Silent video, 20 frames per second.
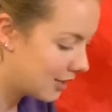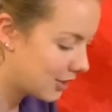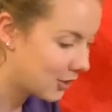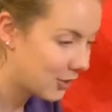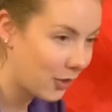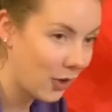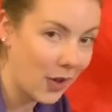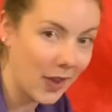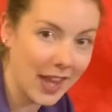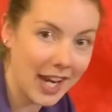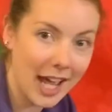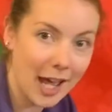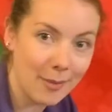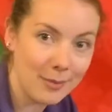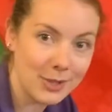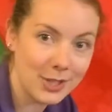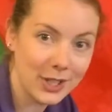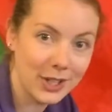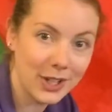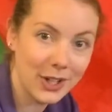Crawling up
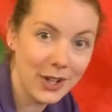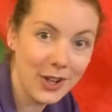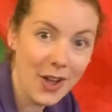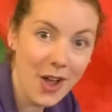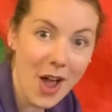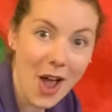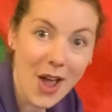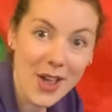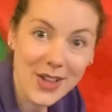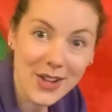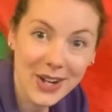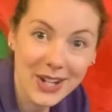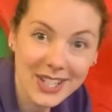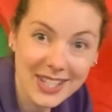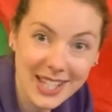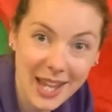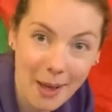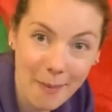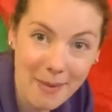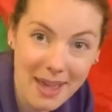to your
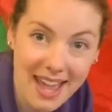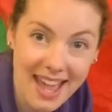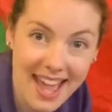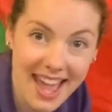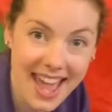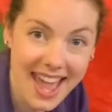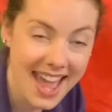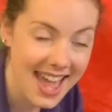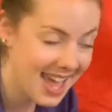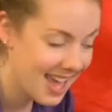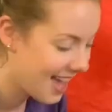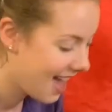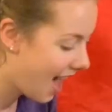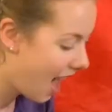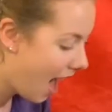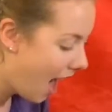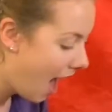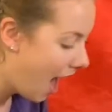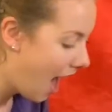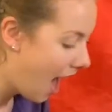
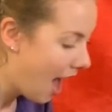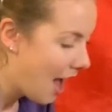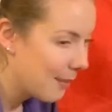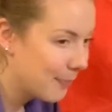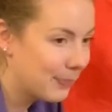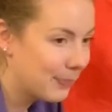tummy!